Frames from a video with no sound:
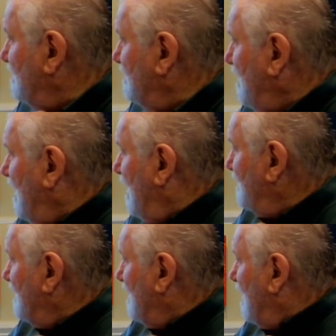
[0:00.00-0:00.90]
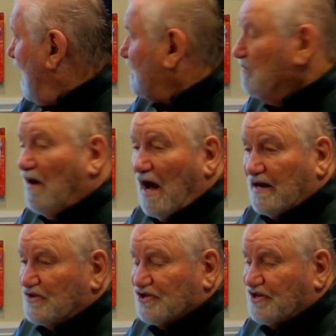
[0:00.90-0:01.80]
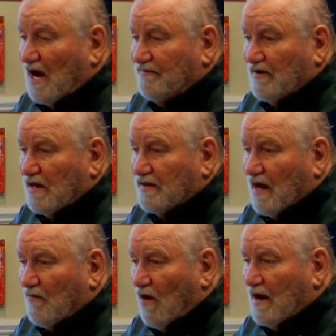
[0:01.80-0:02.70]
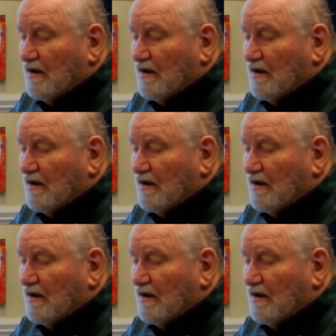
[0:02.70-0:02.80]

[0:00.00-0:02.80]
And, I could just sign for anything I wanted.